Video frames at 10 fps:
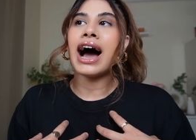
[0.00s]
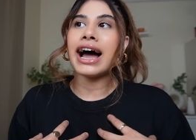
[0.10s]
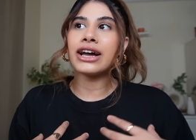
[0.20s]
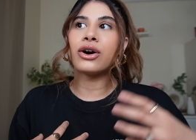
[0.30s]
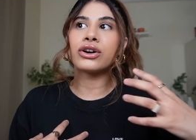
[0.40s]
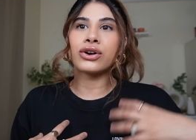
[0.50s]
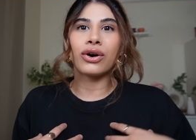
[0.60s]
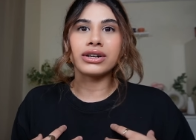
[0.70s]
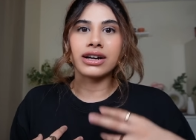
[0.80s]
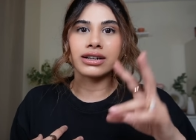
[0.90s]
I got
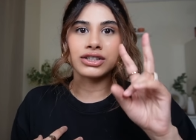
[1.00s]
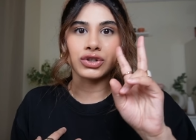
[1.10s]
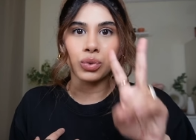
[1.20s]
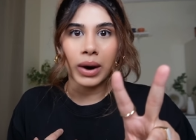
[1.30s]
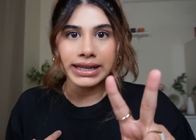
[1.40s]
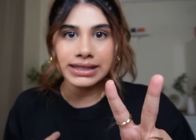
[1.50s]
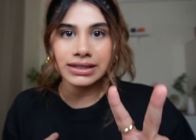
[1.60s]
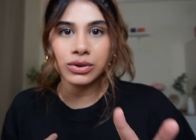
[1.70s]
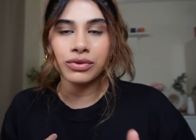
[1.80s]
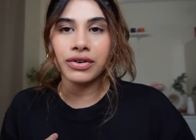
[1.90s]
clogged ducts twice
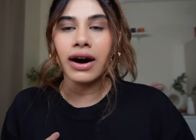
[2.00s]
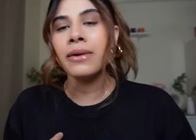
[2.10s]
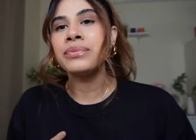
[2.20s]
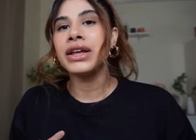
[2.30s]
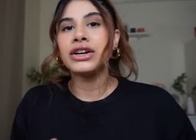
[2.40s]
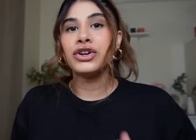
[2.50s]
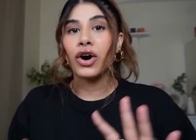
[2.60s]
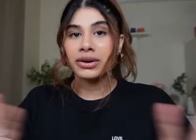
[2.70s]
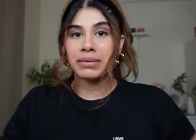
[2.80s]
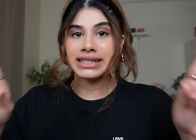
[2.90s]
so far,
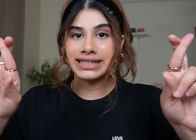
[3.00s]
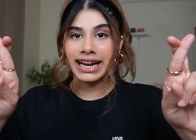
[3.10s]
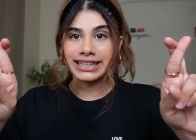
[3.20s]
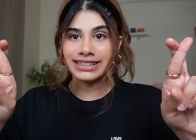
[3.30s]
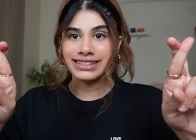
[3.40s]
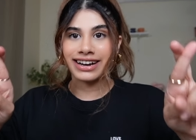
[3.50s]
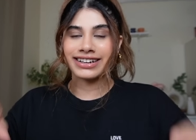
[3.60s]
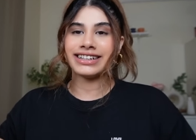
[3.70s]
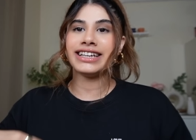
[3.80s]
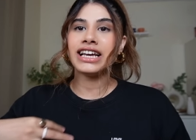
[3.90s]
not mastitis,
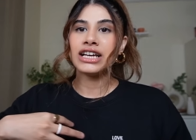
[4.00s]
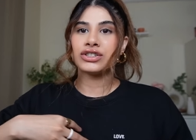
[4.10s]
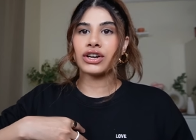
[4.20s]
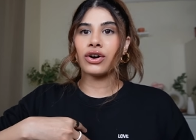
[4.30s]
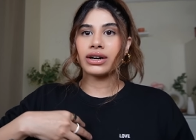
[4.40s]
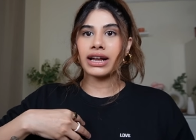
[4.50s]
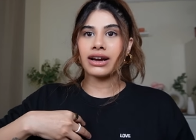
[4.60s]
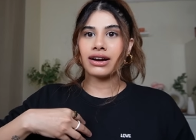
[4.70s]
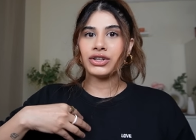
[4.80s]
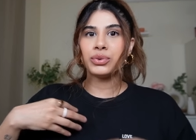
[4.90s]
luckily. So I got
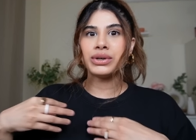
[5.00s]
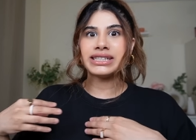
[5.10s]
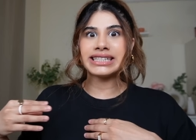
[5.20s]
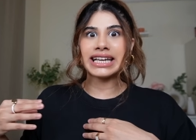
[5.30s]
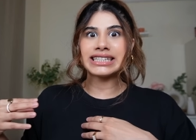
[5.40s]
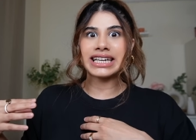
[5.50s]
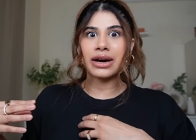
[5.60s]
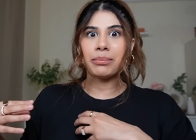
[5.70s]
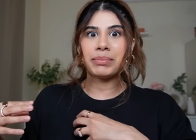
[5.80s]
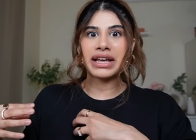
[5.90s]
like, you will sense like
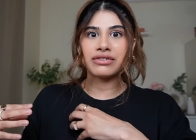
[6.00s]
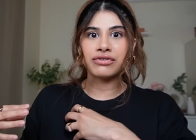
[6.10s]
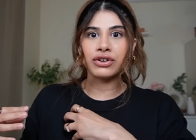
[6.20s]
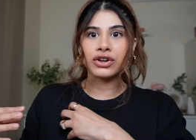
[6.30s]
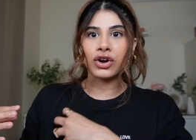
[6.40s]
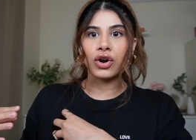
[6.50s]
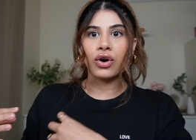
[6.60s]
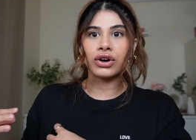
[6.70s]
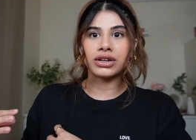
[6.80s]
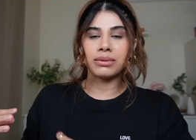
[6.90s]
a painful
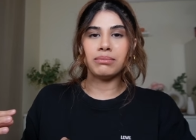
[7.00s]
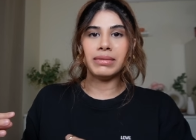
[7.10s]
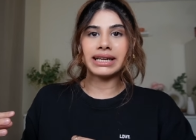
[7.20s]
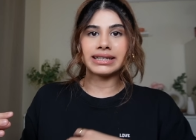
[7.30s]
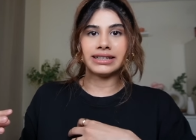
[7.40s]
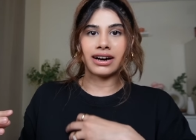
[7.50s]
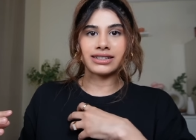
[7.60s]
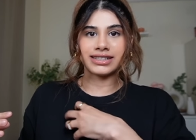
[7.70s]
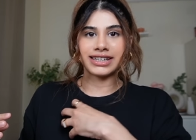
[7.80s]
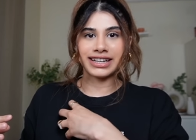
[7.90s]
clogged milk
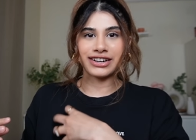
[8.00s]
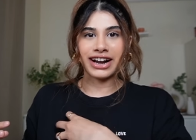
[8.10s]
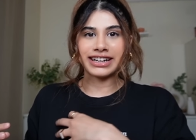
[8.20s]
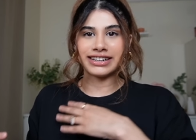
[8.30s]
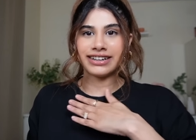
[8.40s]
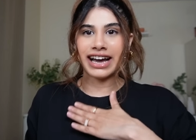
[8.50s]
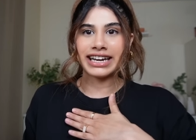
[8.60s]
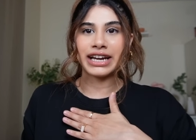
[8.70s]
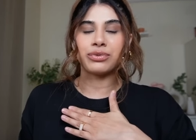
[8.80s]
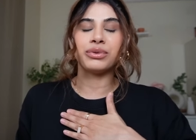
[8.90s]
duct sitting right here and
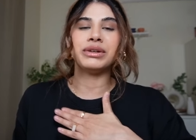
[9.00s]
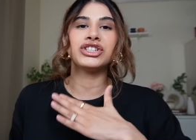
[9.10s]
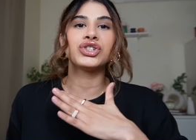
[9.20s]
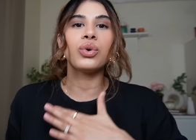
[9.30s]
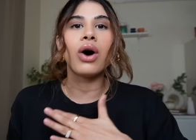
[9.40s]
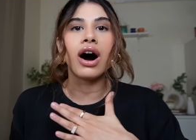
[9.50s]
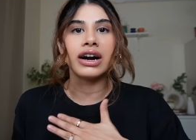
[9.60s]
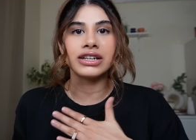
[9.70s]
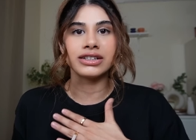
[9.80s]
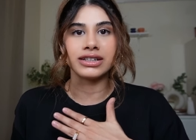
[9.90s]
it would be so
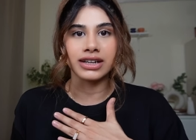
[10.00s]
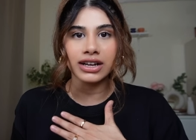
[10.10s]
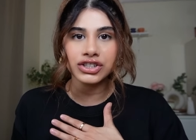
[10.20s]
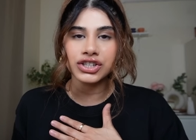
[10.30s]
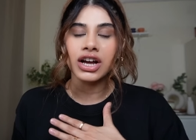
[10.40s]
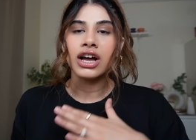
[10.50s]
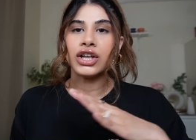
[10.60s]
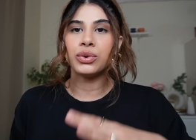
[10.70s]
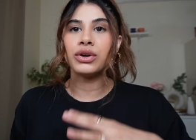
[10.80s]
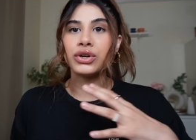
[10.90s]
hard to the touch.
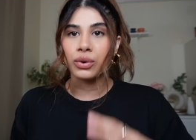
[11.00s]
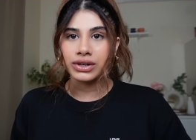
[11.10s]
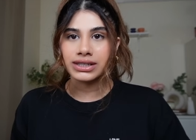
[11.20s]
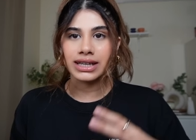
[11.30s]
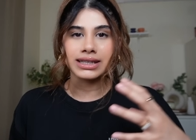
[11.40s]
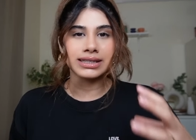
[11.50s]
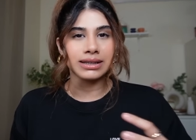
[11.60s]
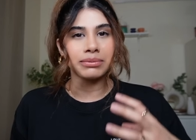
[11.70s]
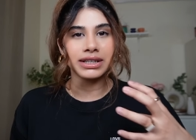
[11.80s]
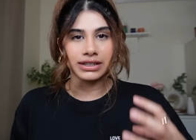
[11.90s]
You will notice that there's
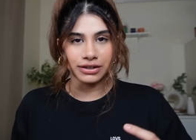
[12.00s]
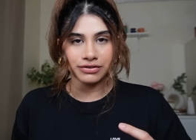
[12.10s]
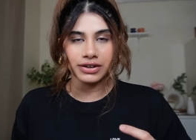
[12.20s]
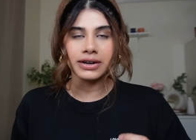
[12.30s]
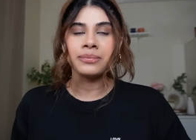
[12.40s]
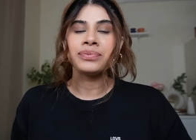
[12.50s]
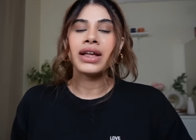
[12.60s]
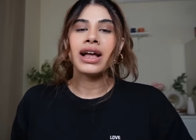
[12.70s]
something different.